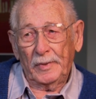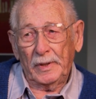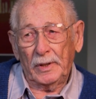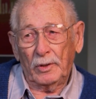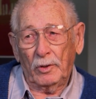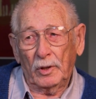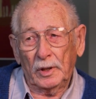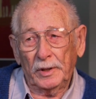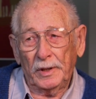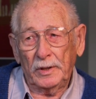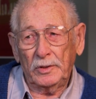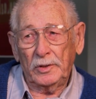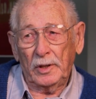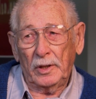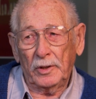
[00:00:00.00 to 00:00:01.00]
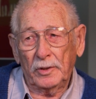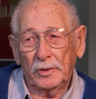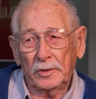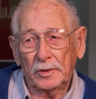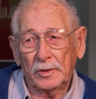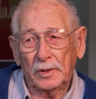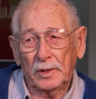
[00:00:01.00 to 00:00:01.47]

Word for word: in all these years.